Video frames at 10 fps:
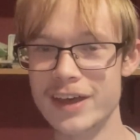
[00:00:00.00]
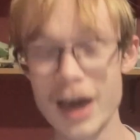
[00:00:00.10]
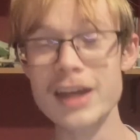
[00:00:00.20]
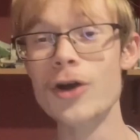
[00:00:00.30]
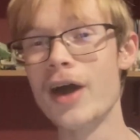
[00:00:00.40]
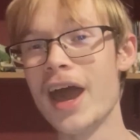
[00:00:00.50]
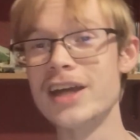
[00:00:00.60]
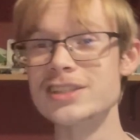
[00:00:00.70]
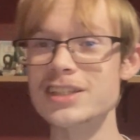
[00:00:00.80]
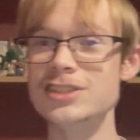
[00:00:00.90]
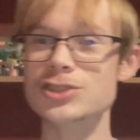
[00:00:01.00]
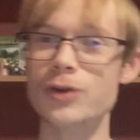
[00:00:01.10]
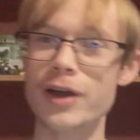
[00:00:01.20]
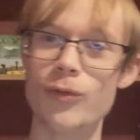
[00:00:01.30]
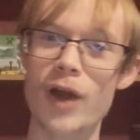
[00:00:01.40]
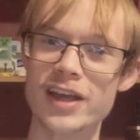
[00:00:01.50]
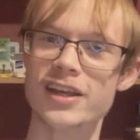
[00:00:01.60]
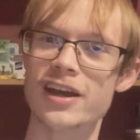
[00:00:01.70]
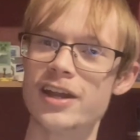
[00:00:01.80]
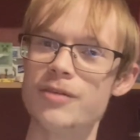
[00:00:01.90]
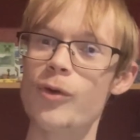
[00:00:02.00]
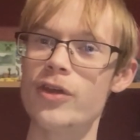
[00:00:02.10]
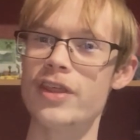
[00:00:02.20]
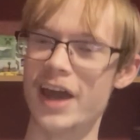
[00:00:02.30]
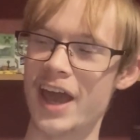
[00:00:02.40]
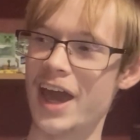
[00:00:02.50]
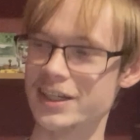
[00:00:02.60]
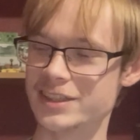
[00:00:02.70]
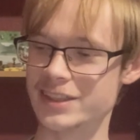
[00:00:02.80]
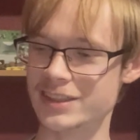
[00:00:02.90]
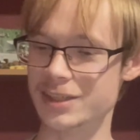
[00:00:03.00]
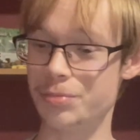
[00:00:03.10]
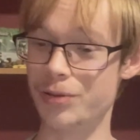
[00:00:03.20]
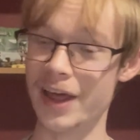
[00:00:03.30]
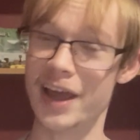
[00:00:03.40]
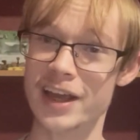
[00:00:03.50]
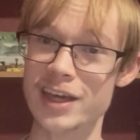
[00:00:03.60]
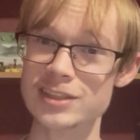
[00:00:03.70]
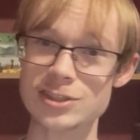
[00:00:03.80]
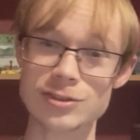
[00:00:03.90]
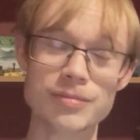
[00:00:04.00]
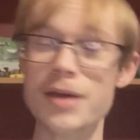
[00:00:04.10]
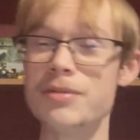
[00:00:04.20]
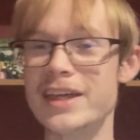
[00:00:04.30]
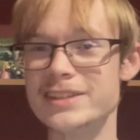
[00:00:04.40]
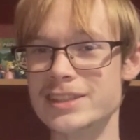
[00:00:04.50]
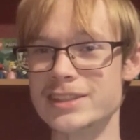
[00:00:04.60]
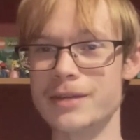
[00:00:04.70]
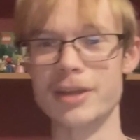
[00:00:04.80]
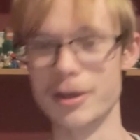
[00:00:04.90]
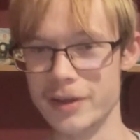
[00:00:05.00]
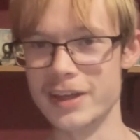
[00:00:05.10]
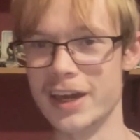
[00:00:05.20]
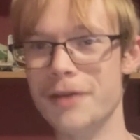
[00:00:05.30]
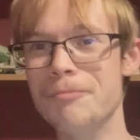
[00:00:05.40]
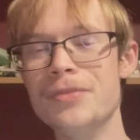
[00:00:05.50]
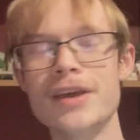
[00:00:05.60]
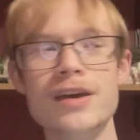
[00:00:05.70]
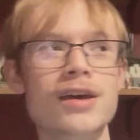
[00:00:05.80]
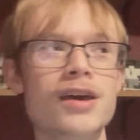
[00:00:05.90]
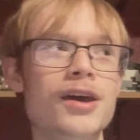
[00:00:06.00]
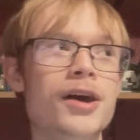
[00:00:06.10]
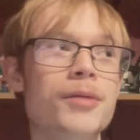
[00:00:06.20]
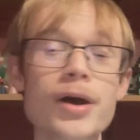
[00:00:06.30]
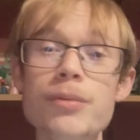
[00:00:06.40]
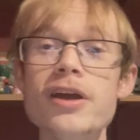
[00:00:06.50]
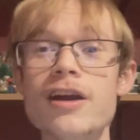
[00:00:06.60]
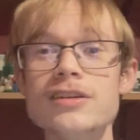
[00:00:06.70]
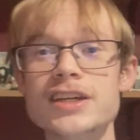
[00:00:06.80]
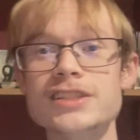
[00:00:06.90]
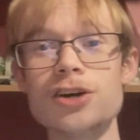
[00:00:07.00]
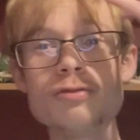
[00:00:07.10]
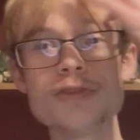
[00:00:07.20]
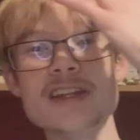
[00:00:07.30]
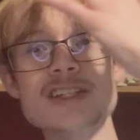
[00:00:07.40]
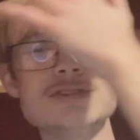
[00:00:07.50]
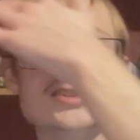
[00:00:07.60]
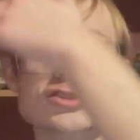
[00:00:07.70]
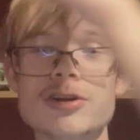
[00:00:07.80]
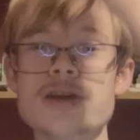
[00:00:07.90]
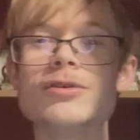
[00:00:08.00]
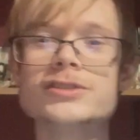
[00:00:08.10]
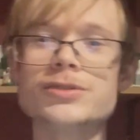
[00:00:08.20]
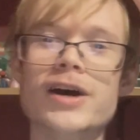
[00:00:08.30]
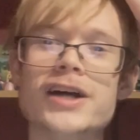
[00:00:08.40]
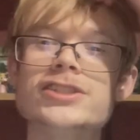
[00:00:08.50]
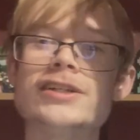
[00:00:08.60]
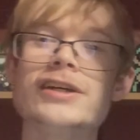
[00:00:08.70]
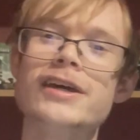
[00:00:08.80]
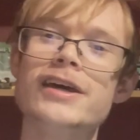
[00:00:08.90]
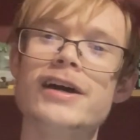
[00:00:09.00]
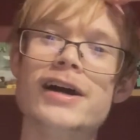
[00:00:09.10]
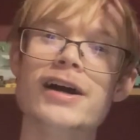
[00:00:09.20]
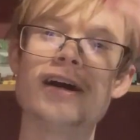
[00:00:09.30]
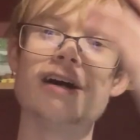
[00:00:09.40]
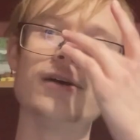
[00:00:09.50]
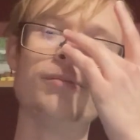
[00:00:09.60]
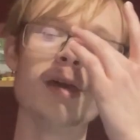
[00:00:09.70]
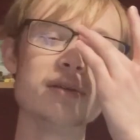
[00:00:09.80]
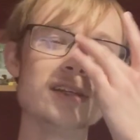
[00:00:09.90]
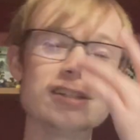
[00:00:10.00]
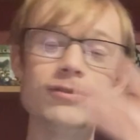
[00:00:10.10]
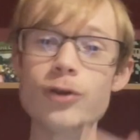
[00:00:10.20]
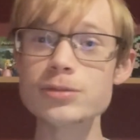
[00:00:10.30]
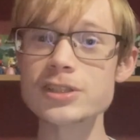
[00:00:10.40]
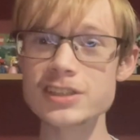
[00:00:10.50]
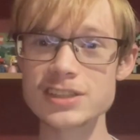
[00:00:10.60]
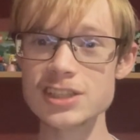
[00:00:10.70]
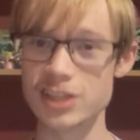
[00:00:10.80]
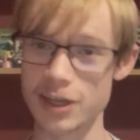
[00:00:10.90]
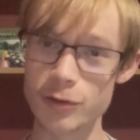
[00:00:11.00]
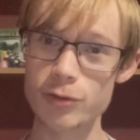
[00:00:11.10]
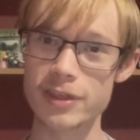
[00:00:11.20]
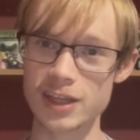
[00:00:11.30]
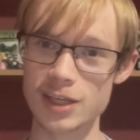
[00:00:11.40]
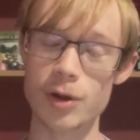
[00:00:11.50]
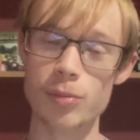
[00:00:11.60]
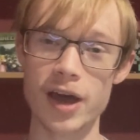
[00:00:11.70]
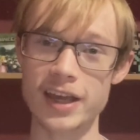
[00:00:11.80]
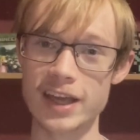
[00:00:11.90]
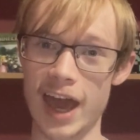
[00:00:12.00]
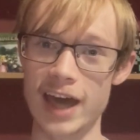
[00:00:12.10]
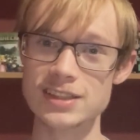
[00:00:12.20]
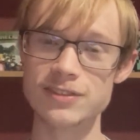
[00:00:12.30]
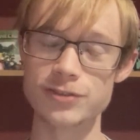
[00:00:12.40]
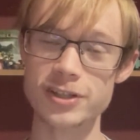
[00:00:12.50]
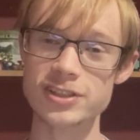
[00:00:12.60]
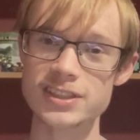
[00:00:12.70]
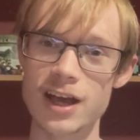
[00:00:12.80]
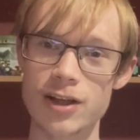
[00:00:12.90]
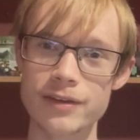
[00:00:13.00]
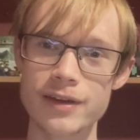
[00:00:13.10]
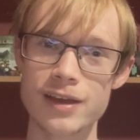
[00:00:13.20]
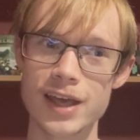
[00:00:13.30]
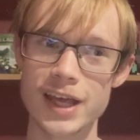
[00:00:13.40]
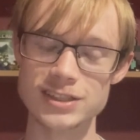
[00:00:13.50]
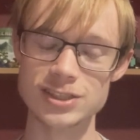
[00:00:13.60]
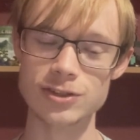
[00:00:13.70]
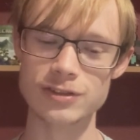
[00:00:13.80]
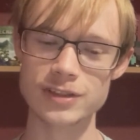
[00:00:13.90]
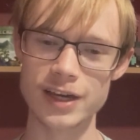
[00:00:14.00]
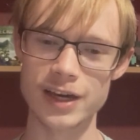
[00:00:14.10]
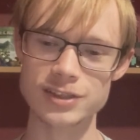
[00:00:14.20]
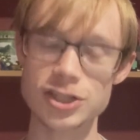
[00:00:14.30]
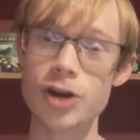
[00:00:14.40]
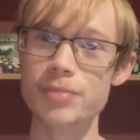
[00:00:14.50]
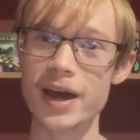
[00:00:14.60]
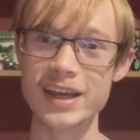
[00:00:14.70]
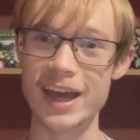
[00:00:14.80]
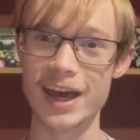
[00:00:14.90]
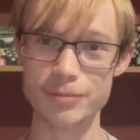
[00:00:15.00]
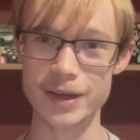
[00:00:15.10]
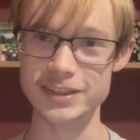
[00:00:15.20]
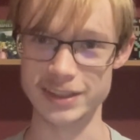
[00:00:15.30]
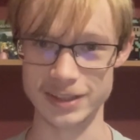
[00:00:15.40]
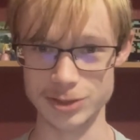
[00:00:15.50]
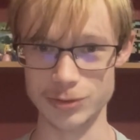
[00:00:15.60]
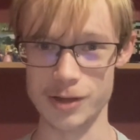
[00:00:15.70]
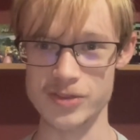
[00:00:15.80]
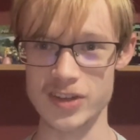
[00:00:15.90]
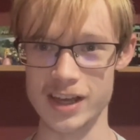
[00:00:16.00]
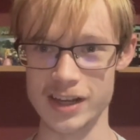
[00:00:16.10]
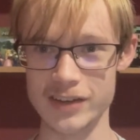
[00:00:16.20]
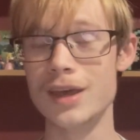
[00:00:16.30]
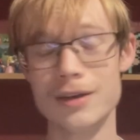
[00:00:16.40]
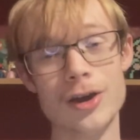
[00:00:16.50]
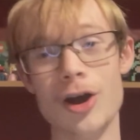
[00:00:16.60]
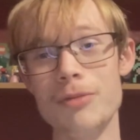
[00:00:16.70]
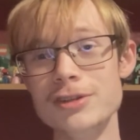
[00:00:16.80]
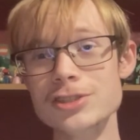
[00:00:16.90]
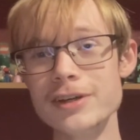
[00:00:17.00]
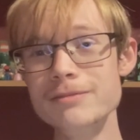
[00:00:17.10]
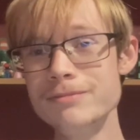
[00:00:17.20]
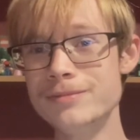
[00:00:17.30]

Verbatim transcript: I know I actually enjoyed ragging on it more than I actually did playing it, so maybe that says something about the game. But regardless, hopefully this was enjoyable to watch uh, maybe this informed your decision if you were thinking about buying cat for yourself. So yeah, don't buy cat basically is what I'm saying. Hope you enjoyed.